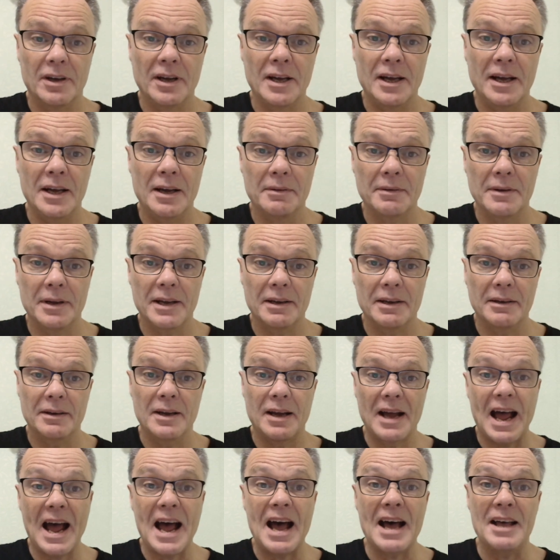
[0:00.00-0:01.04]

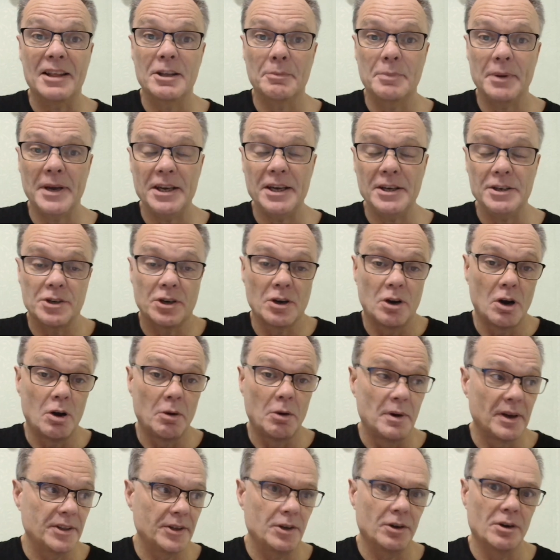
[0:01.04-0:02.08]
at the beach, or
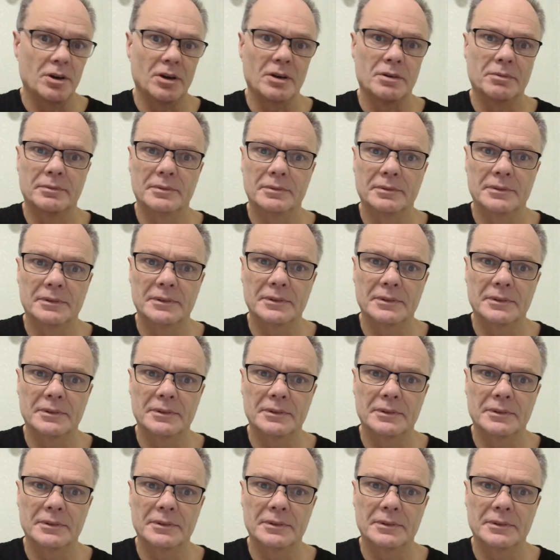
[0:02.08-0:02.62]
whether you're